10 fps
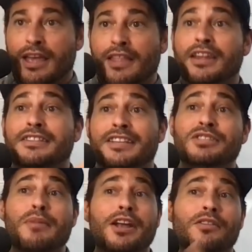The
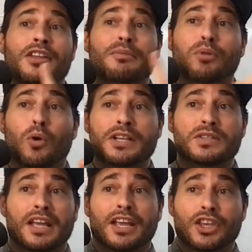decision maker then
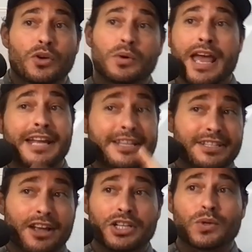deploys Q&A,
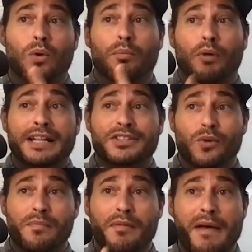discussion, or
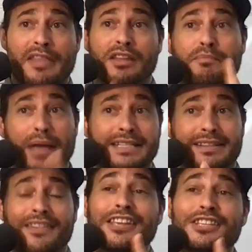brainstorming method based
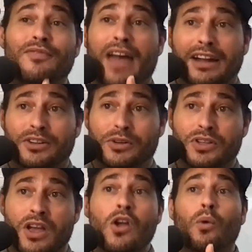on these
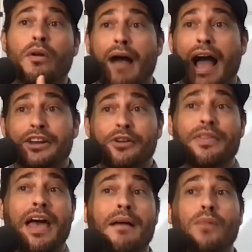factors. Reminder
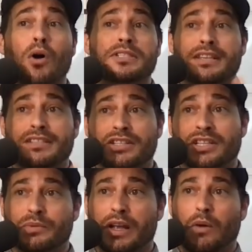that most
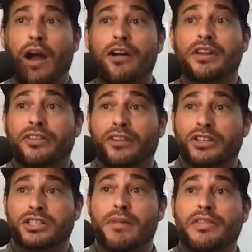decisions require the
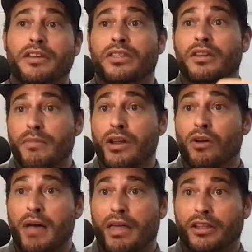discussion method, the
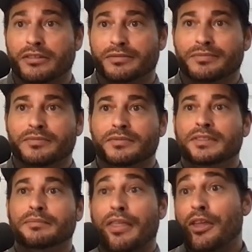middle method.
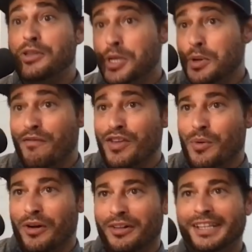Method 2, if you
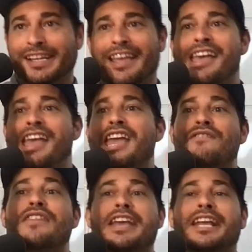will.
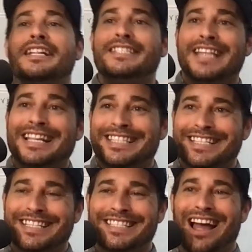If a
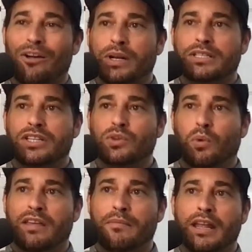consensus is not reached in
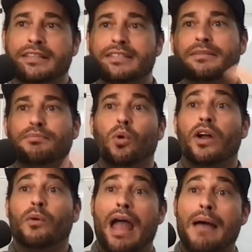20 minutes,
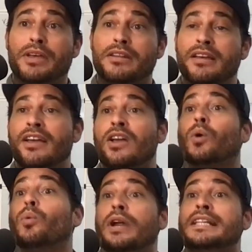deploy rapid,
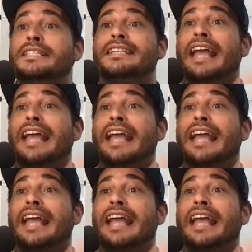rinse,